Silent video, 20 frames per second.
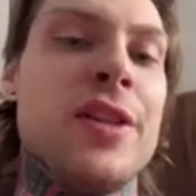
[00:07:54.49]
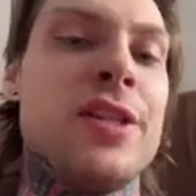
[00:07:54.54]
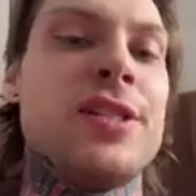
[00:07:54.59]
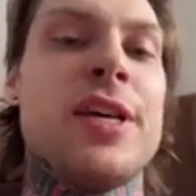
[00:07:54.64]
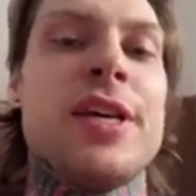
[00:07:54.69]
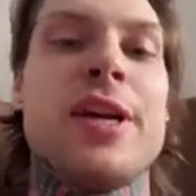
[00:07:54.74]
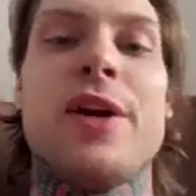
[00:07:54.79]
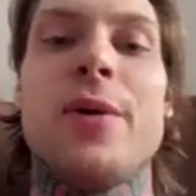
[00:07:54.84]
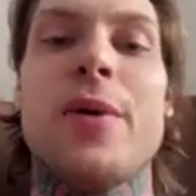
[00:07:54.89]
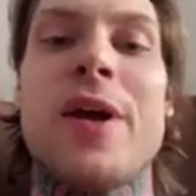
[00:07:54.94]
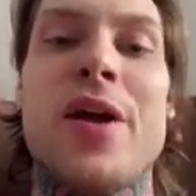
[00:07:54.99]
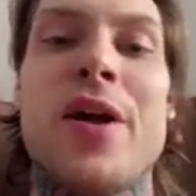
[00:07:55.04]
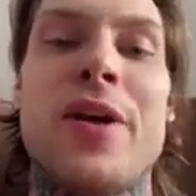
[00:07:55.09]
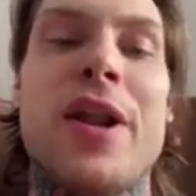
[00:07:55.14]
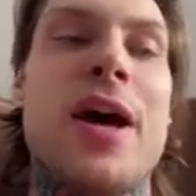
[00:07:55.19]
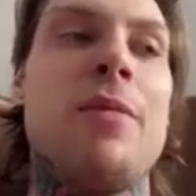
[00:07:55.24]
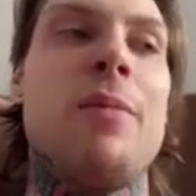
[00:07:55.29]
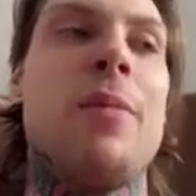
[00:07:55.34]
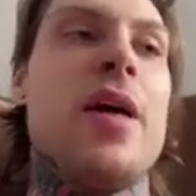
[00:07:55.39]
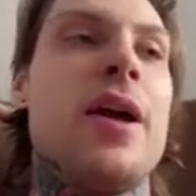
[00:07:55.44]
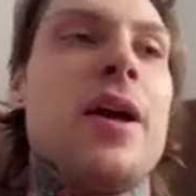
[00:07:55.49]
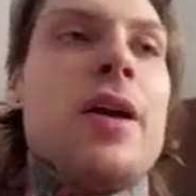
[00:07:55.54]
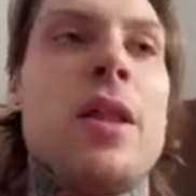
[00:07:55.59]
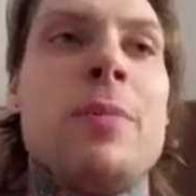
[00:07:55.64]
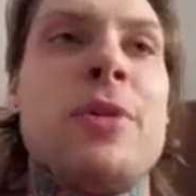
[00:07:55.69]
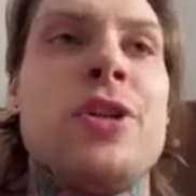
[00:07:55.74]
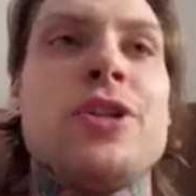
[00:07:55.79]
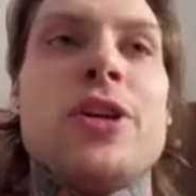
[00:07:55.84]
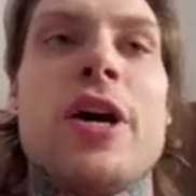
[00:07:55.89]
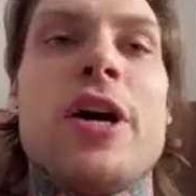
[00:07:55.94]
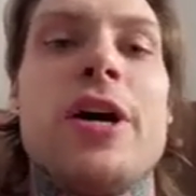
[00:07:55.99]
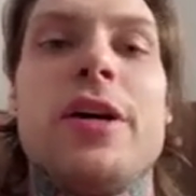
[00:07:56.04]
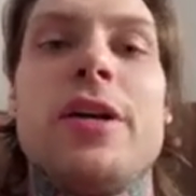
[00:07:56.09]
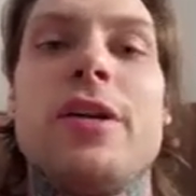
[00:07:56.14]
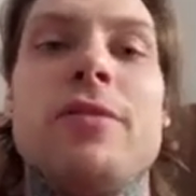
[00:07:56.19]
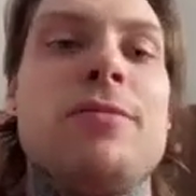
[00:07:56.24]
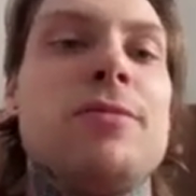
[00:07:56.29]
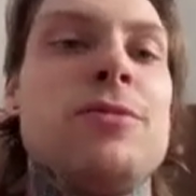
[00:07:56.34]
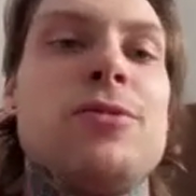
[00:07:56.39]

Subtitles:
The second round, I'm like, let me try